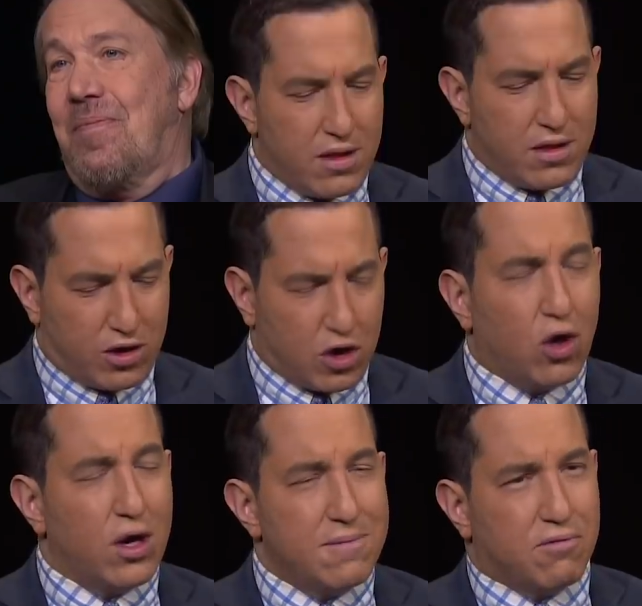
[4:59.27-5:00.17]
The
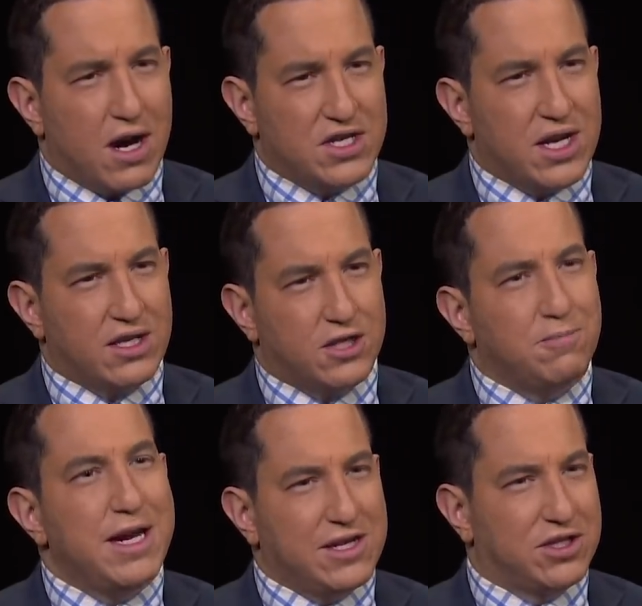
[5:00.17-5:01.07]
current president
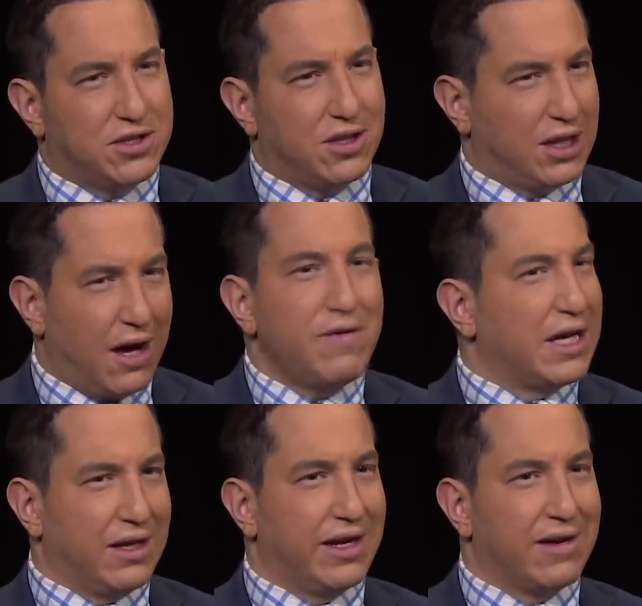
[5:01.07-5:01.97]
speaks
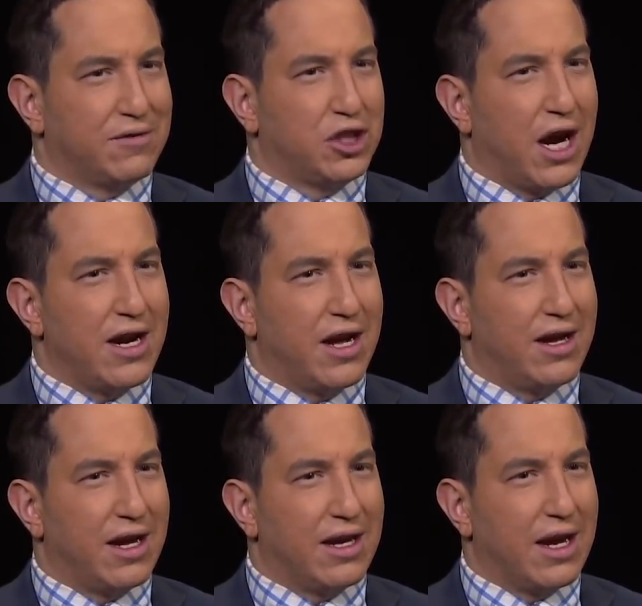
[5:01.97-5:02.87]
lovingly of China
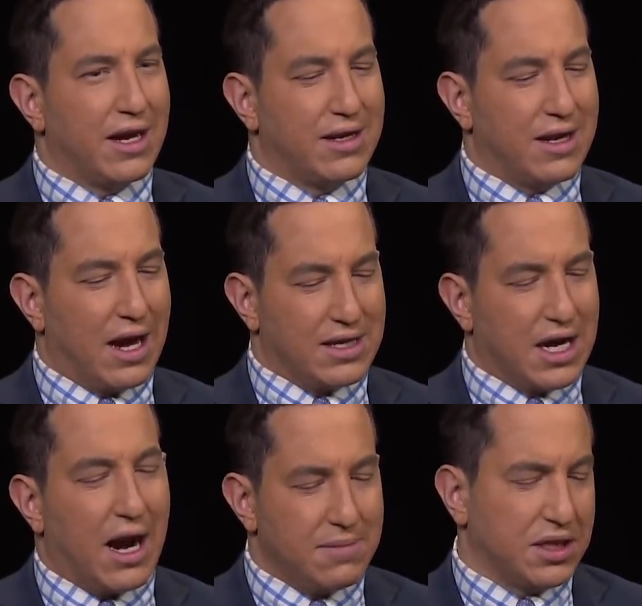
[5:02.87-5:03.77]
at
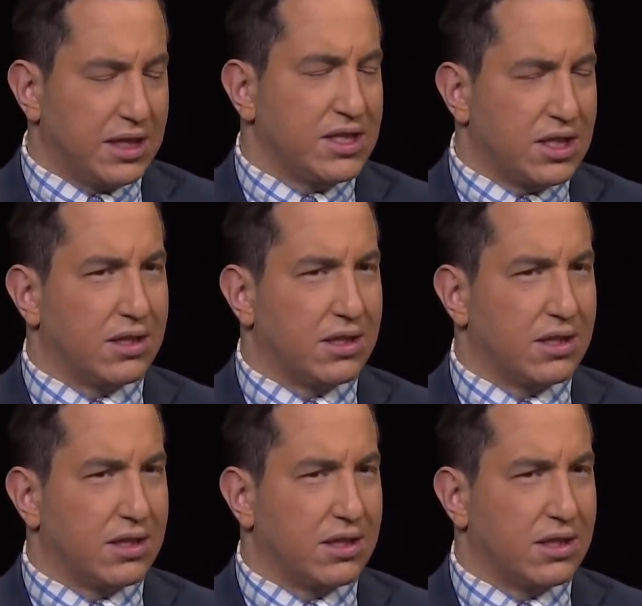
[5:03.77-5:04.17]
times, at least